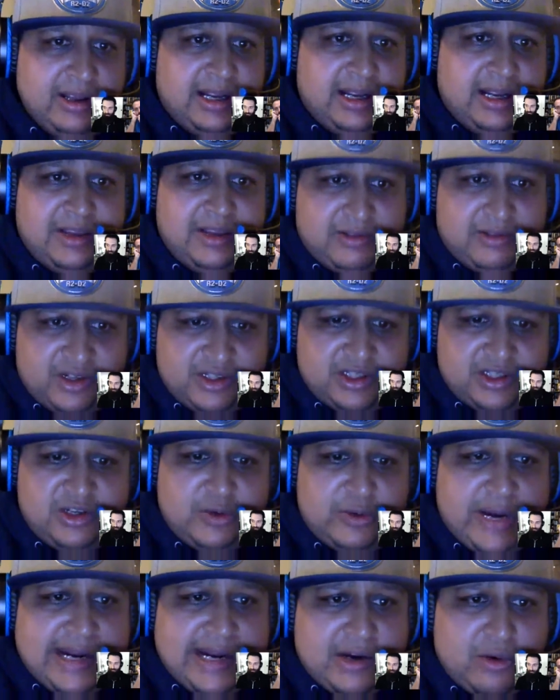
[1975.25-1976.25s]
I think there's a
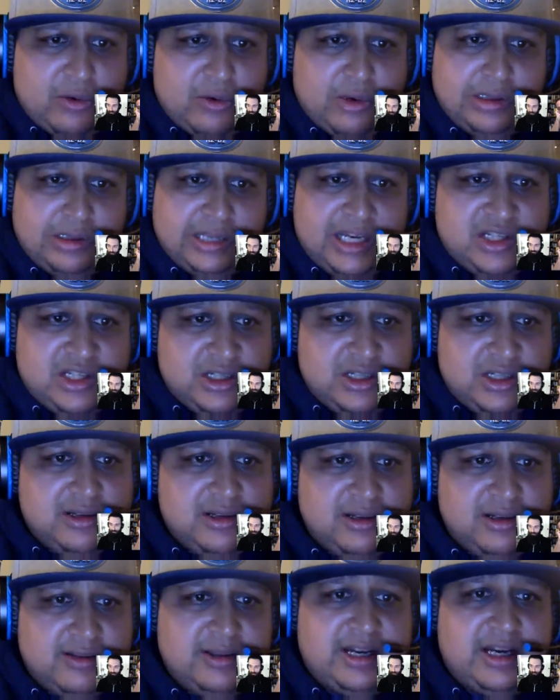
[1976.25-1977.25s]
direct correlation
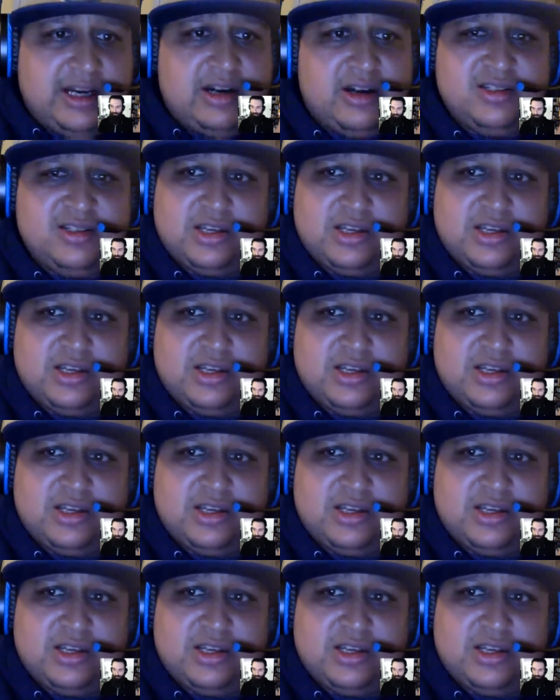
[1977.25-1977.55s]
there.